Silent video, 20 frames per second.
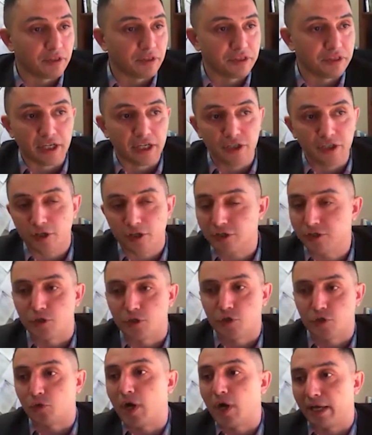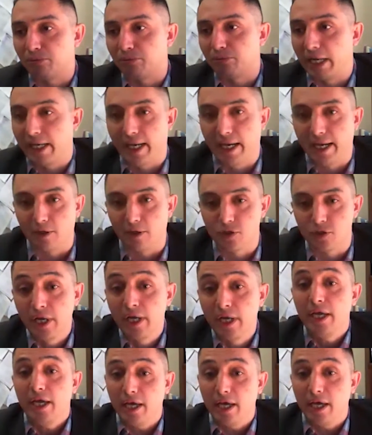thunder to strike my house.
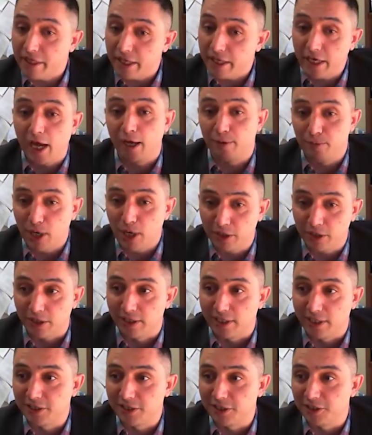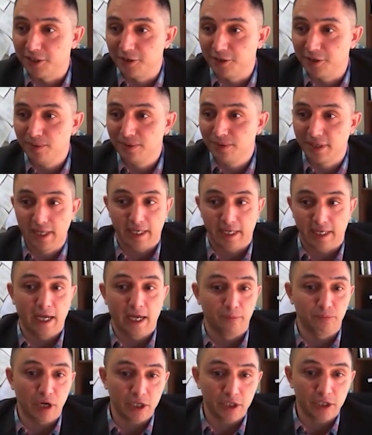And then I model it, like
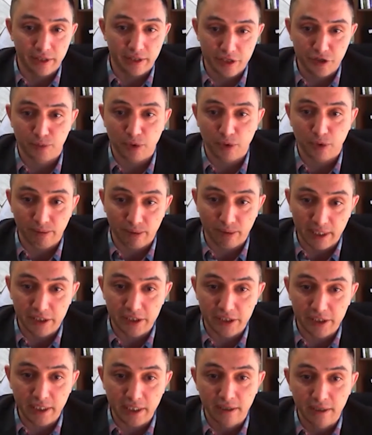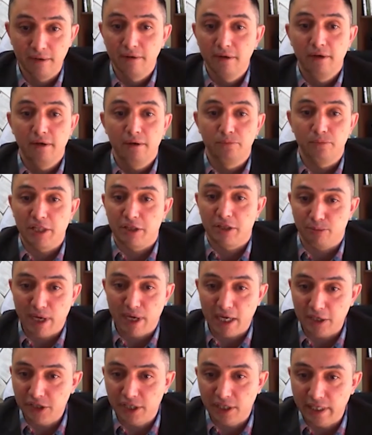I model this probability
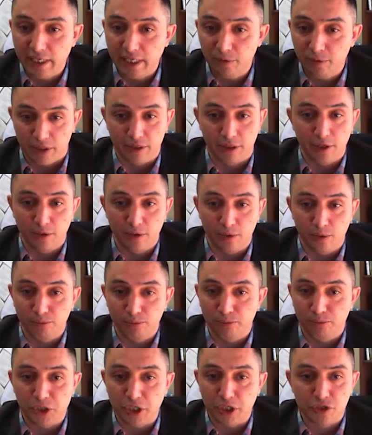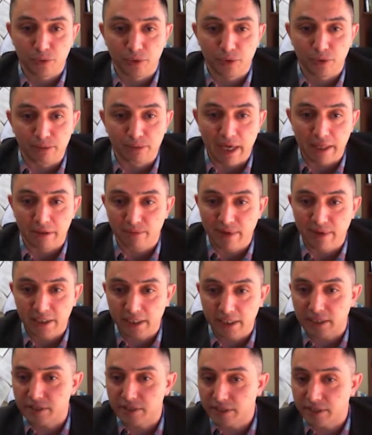mathematically just with
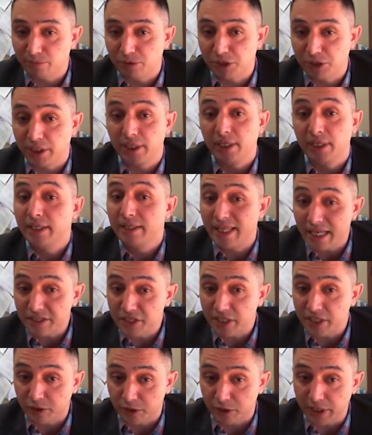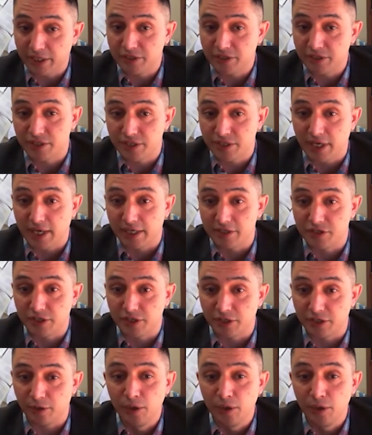mathematic assumption. That's a good exercise,